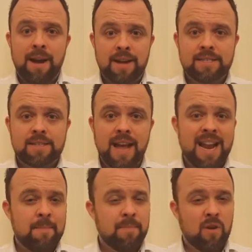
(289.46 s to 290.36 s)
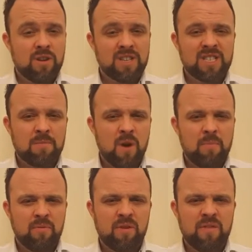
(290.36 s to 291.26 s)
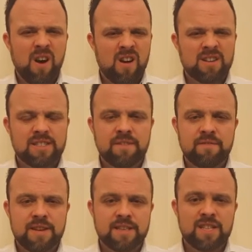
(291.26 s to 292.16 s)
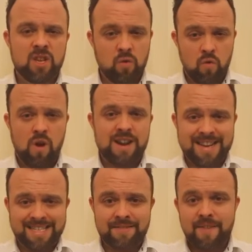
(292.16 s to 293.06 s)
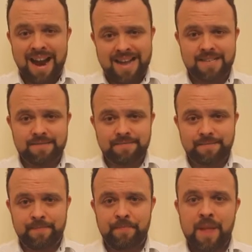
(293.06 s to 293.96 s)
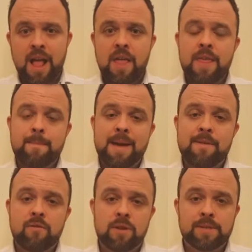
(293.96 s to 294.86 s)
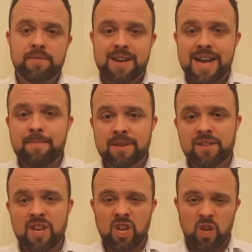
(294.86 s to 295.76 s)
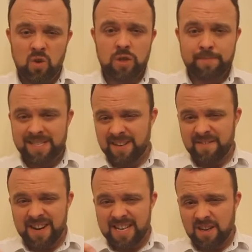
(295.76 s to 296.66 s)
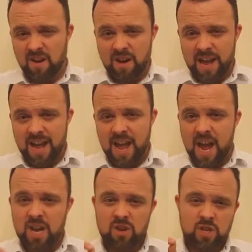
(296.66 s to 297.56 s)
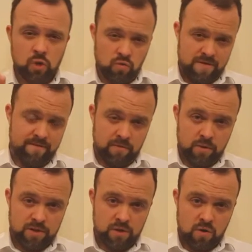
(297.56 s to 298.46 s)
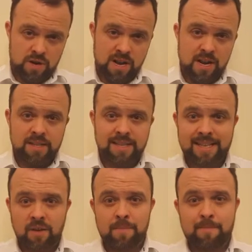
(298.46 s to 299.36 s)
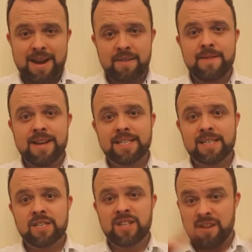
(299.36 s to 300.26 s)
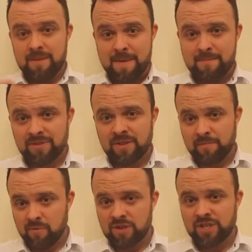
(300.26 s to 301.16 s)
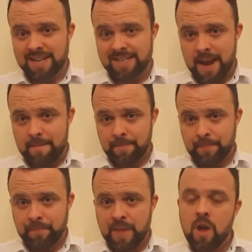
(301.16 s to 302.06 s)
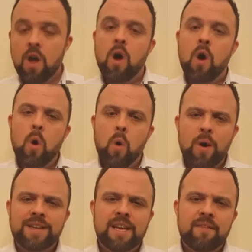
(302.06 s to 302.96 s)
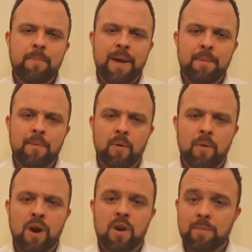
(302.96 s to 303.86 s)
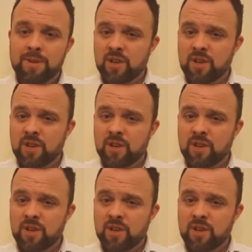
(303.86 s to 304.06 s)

plus any blockers that might prove harder to convince that your ideas are valid. There may be groups of enablers that you specifically target and use your influence on to sell the benefits to the other members of the project team. Always give people an